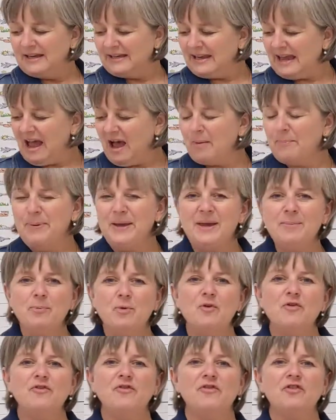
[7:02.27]
Yeah,
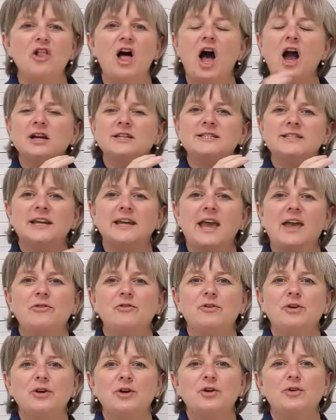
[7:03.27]
people flock
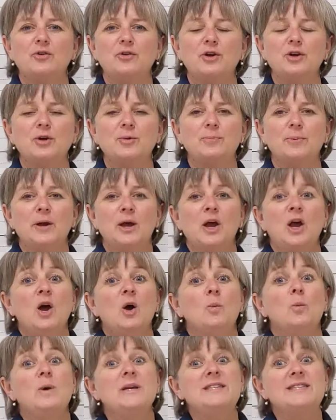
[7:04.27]
together in a group.
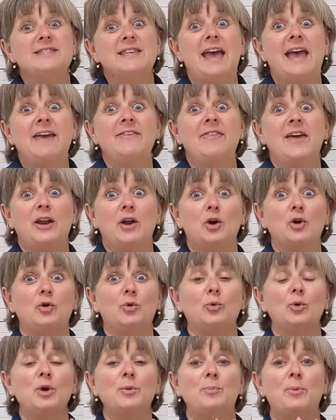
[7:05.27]
We say that a
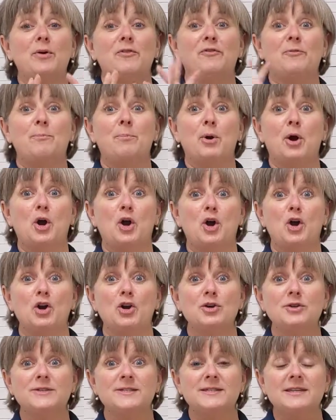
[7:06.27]
group of
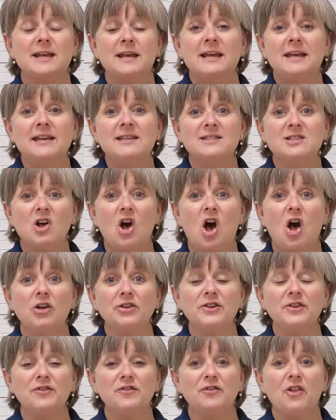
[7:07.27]
birds is
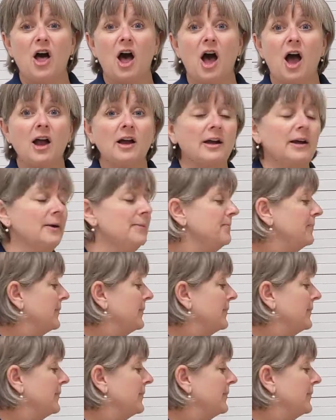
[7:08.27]
called a flock.